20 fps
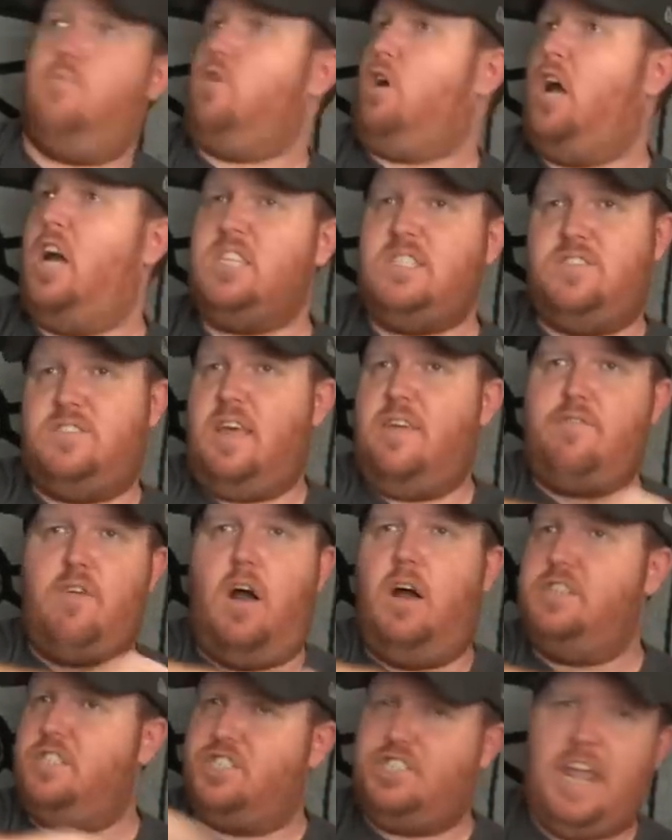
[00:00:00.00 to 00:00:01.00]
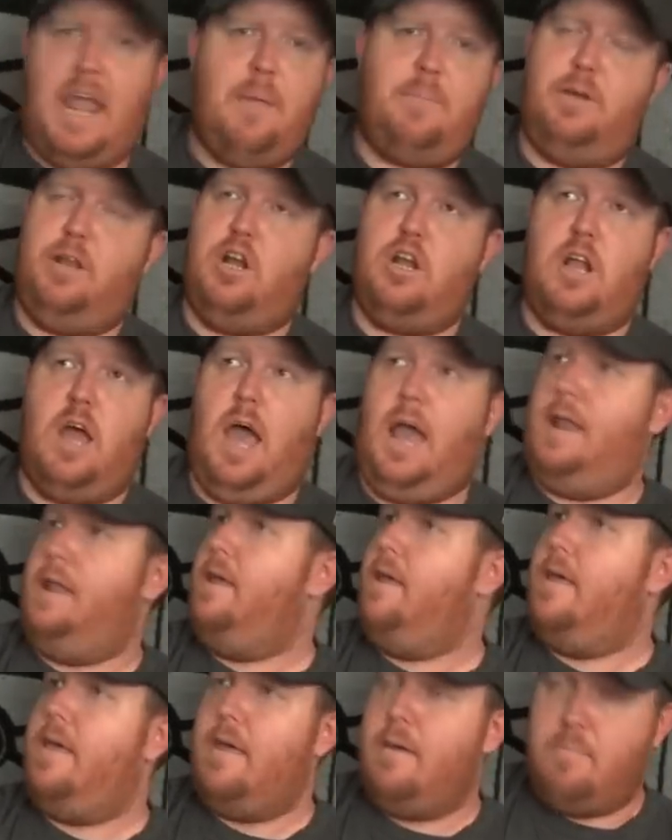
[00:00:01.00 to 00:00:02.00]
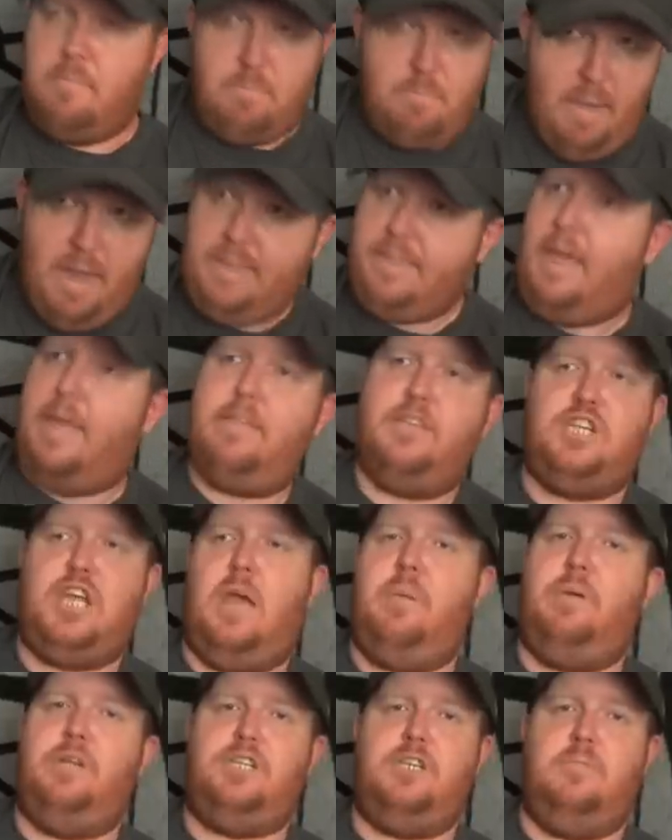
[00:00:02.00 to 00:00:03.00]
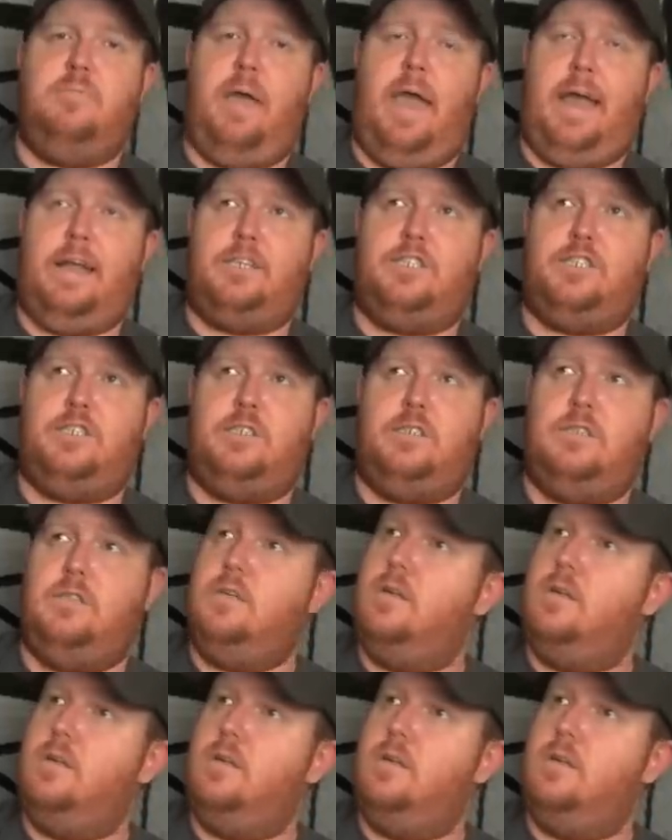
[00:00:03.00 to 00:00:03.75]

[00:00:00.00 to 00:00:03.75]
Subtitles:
Regardless of Seth Rollins is champion or not, make that the championship match.